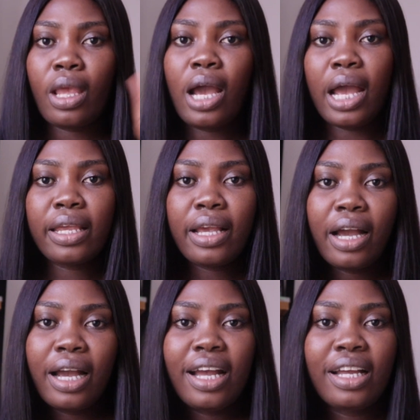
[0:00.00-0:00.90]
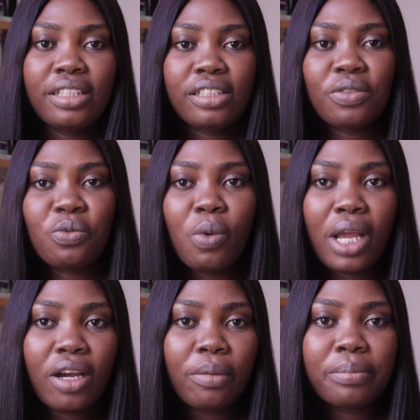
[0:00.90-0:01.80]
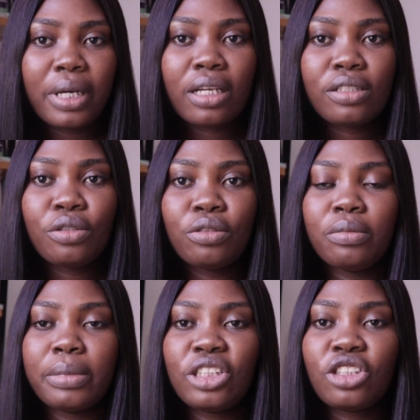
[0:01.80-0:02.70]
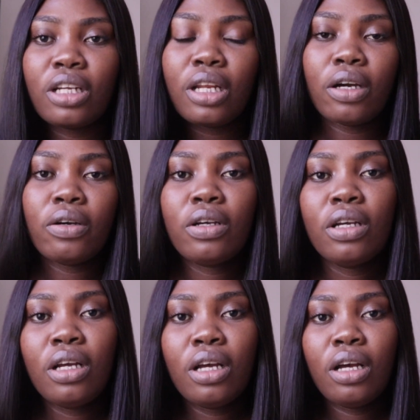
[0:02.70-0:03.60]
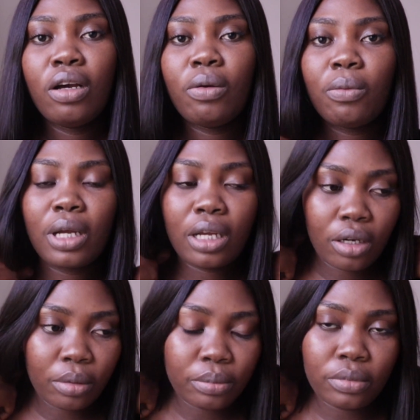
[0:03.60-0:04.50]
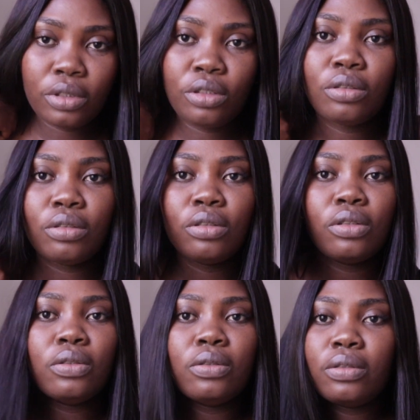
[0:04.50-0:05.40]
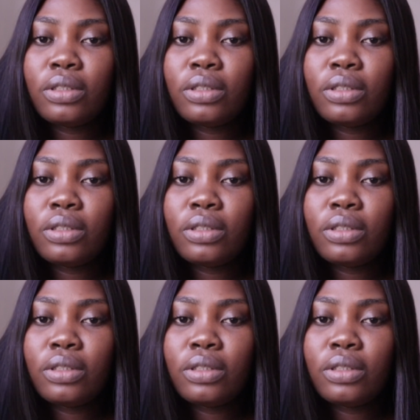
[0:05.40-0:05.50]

Hi guys, welcome back to my channel. Welcome to